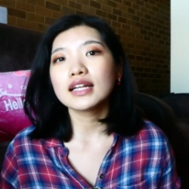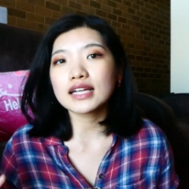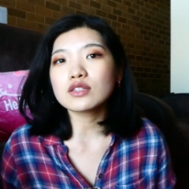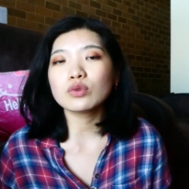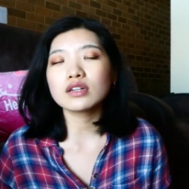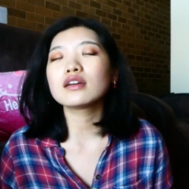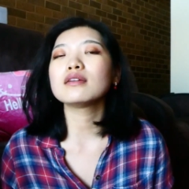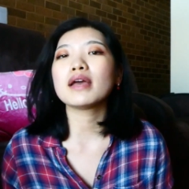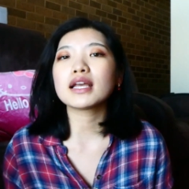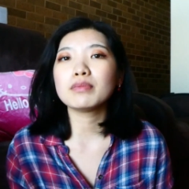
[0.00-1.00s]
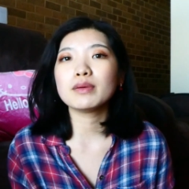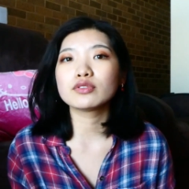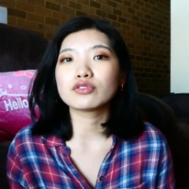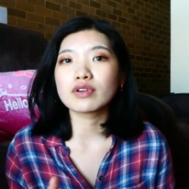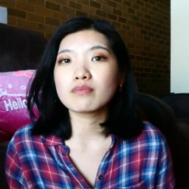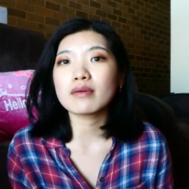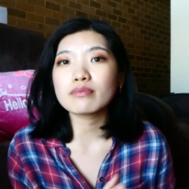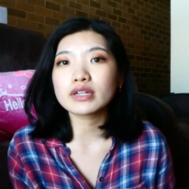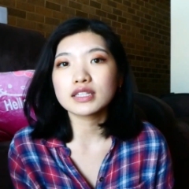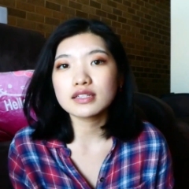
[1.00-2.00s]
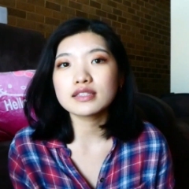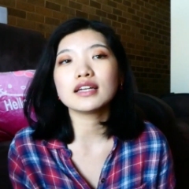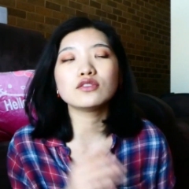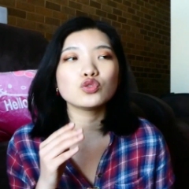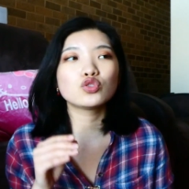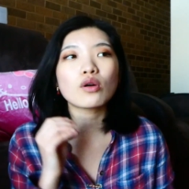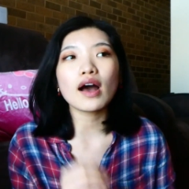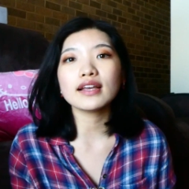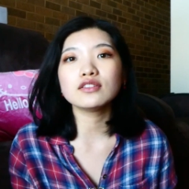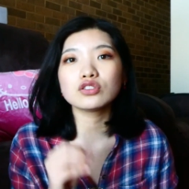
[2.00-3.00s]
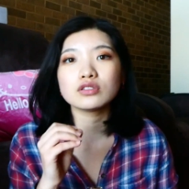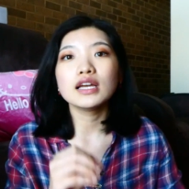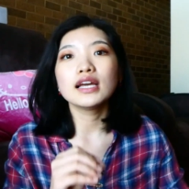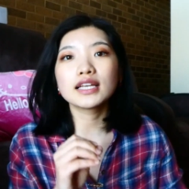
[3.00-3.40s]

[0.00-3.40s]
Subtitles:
That's what's gonna make people to remember this and trying to